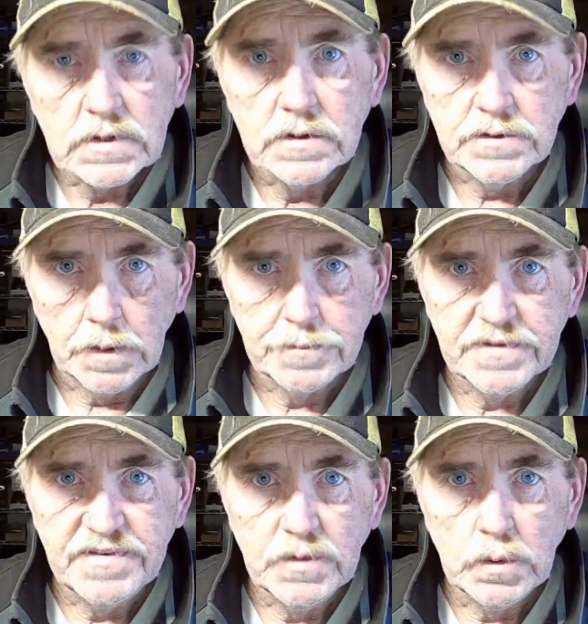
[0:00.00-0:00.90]
dump the
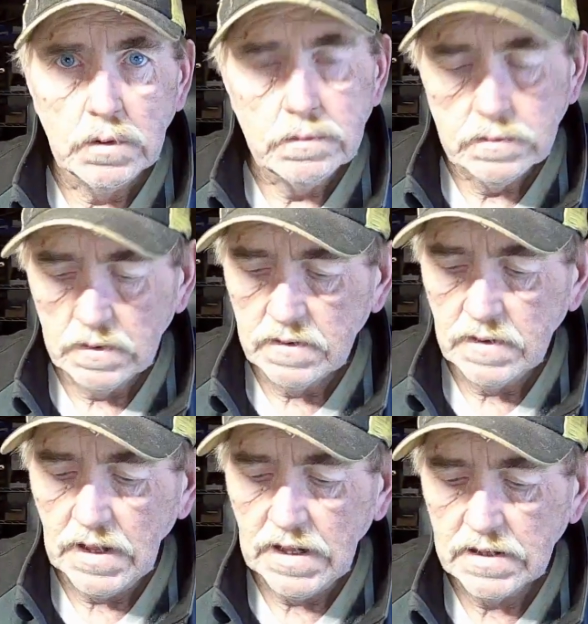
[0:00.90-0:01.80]
fuel,
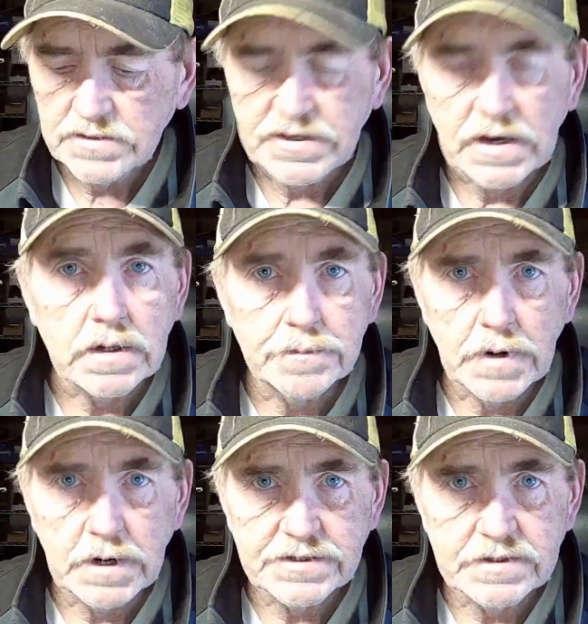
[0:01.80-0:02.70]
check
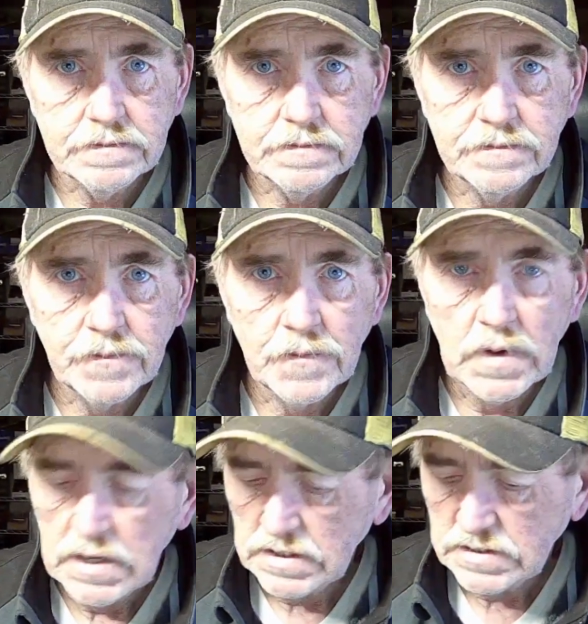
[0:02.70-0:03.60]
compression,
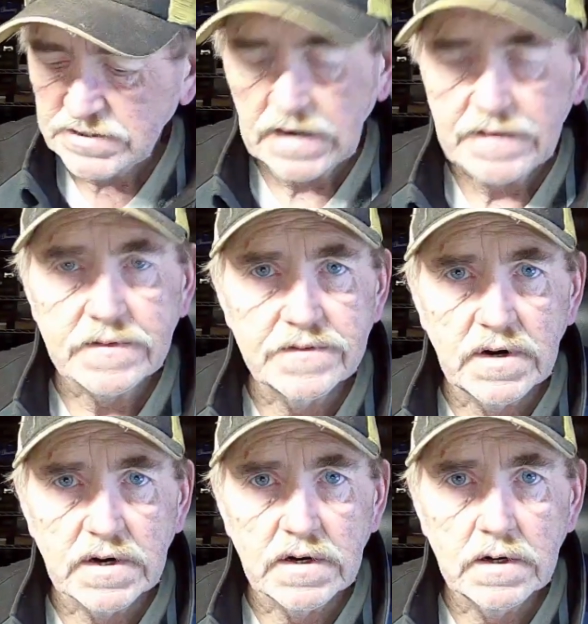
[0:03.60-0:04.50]
check for
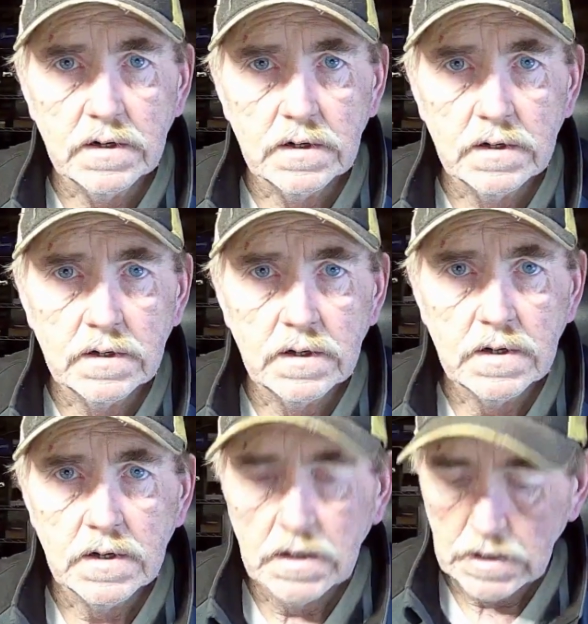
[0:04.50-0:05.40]
fire,
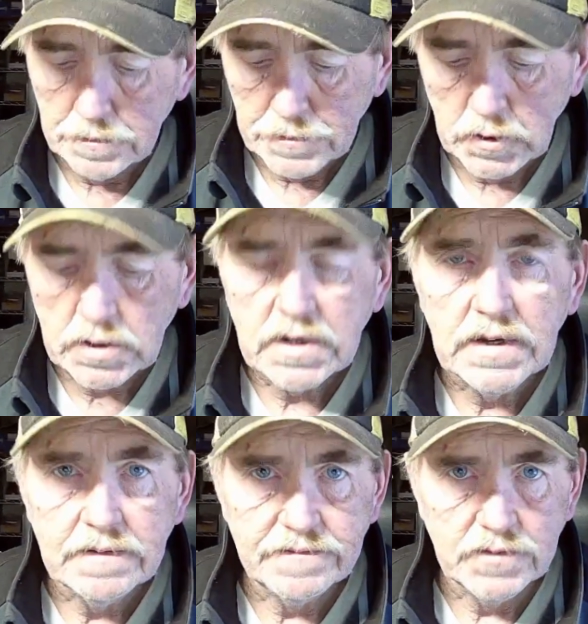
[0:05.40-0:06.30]
put
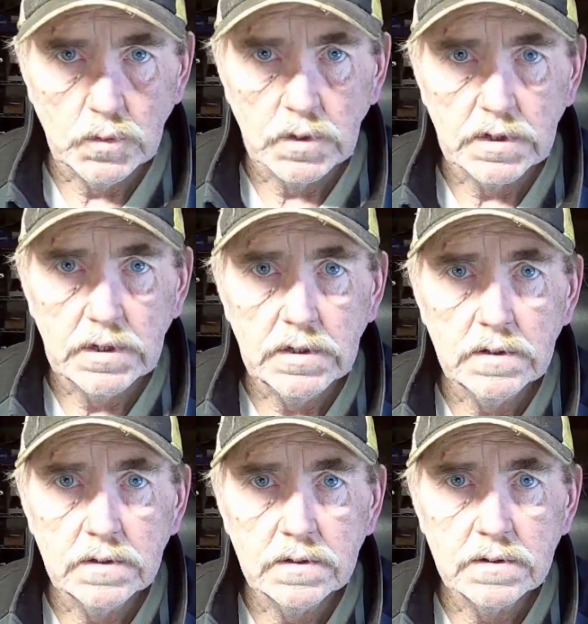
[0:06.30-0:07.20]
clean fuel in it,
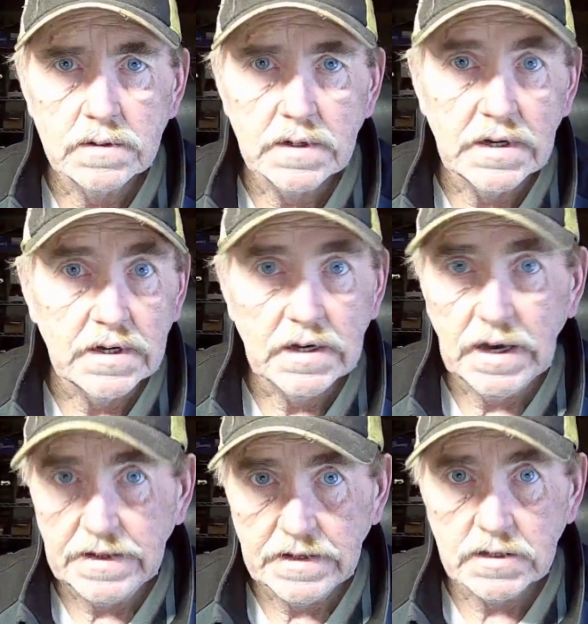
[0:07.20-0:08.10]

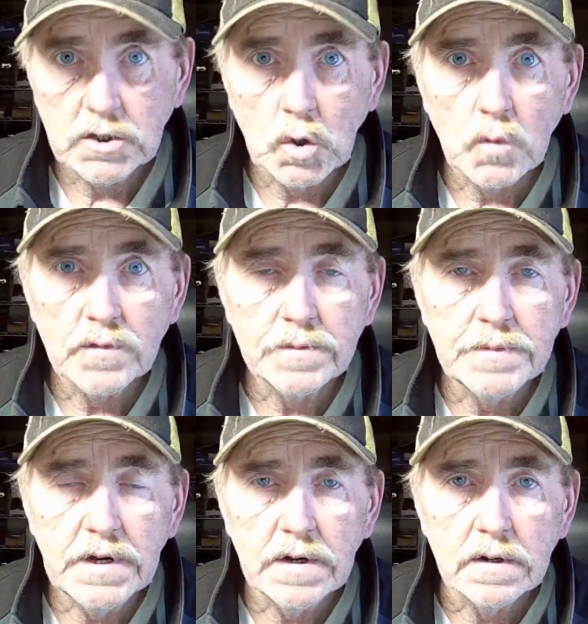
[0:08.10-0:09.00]
and then go from
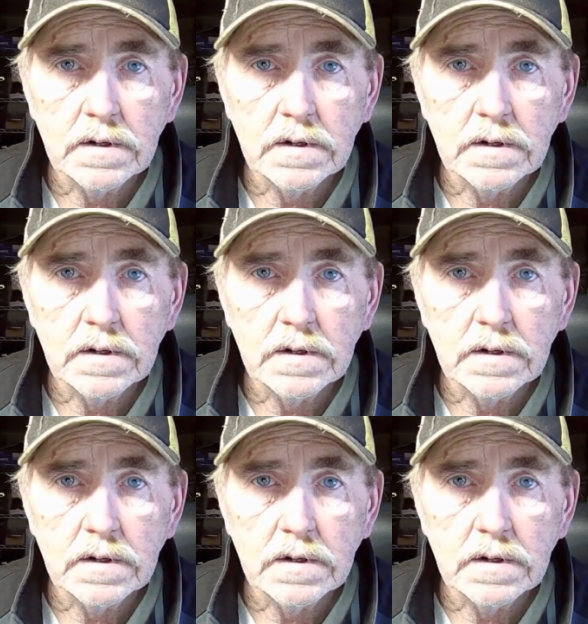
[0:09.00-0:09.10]
there.